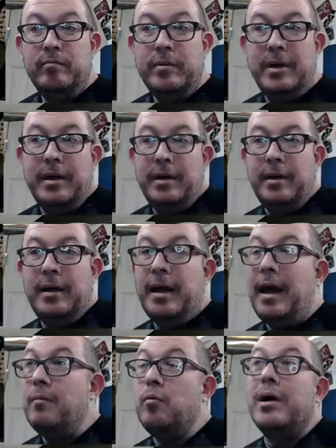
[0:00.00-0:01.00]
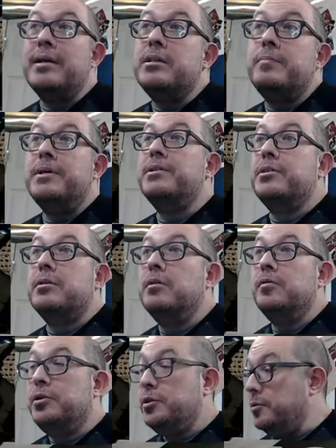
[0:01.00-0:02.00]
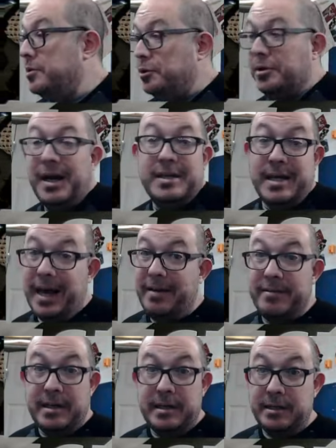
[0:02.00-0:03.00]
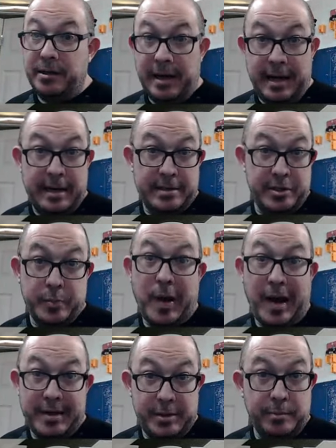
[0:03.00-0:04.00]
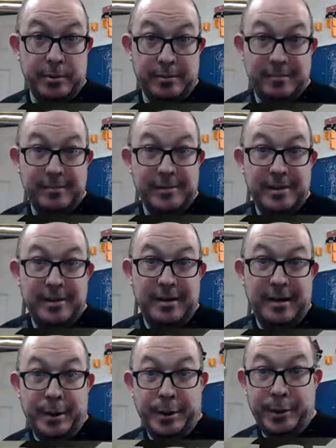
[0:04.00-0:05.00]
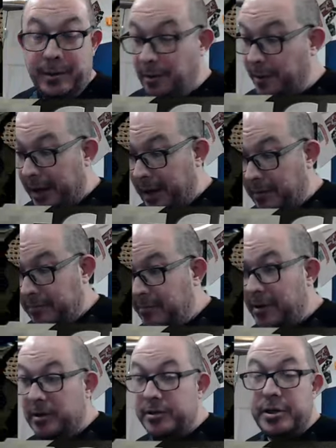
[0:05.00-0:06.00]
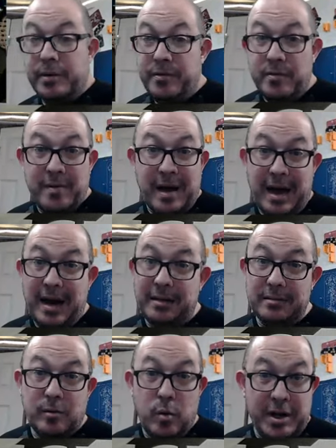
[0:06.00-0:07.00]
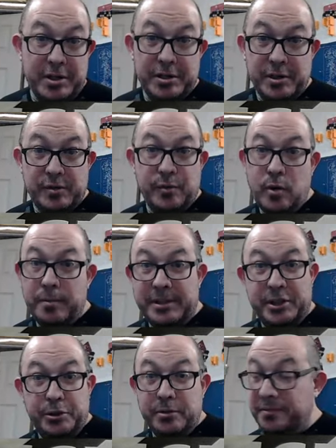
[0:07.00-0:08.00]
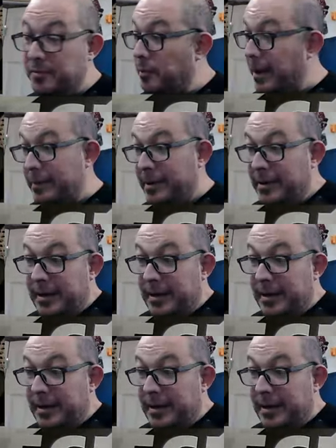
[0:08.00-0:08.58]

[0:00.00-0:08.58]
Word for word: eh, I want it to be as close to as you guys have it in your hands as possible you know, okay, you know, so if you've got questions for me, shoot them for I mean,